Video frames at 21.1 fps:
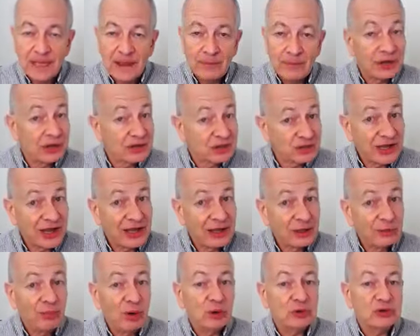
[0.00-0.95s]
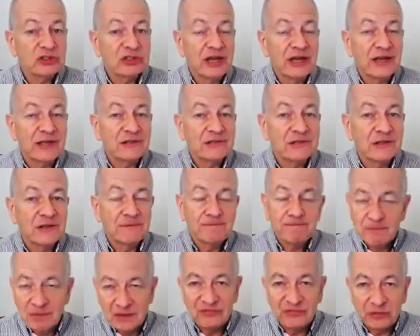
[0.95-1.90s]
But a sailboat says,
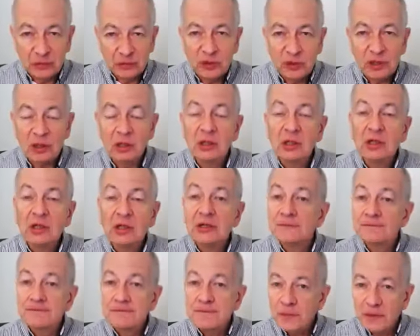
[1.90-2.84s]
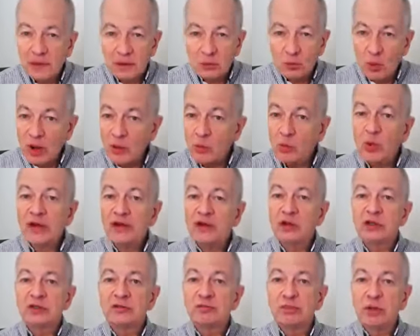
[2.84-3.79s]
if you will, what wind
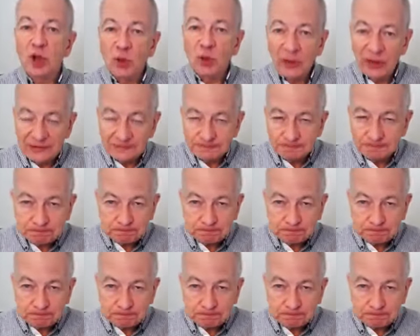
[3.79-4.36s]
is blowing?